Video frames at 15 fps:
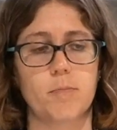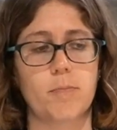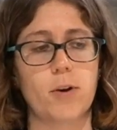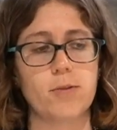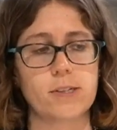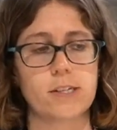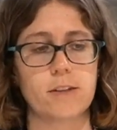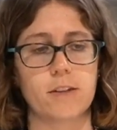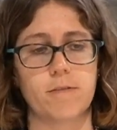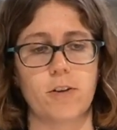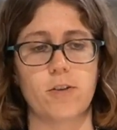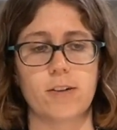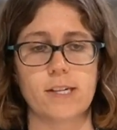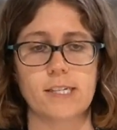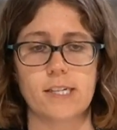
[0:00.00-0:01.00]
most of the
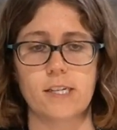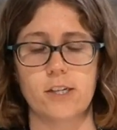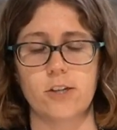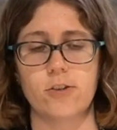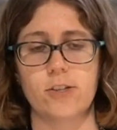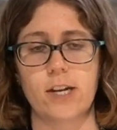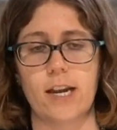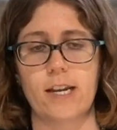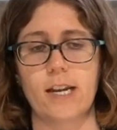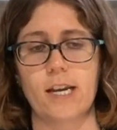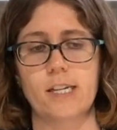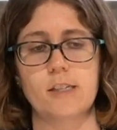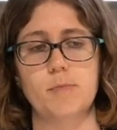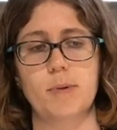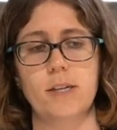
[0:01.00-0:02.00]
focus in Duchenne
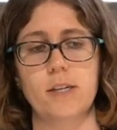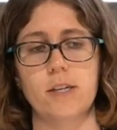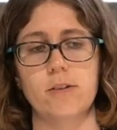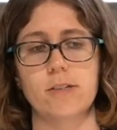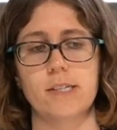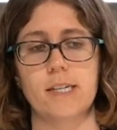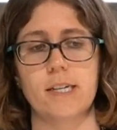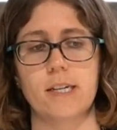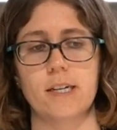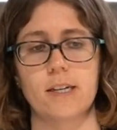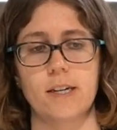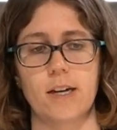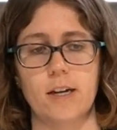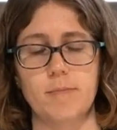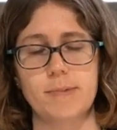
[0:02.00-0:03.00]
has been using
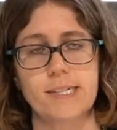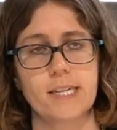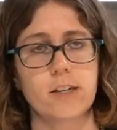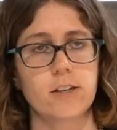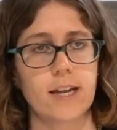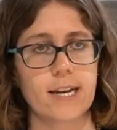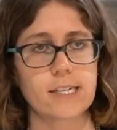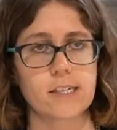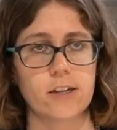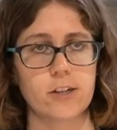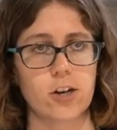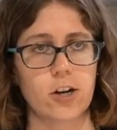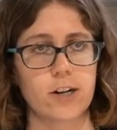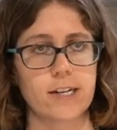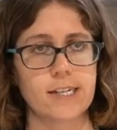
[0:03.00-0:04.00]
um, single
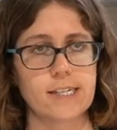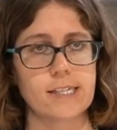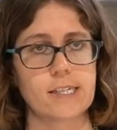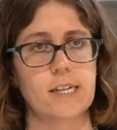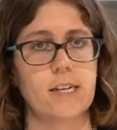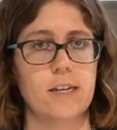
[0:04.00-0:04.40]
exon targets.